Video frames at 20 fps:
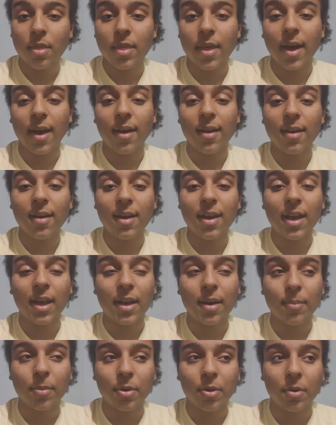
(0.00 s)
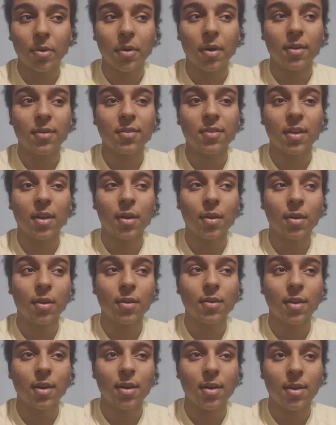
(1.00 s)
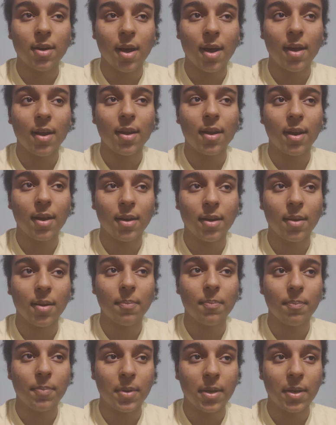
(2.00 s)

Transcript: that Animal Crossing did not end up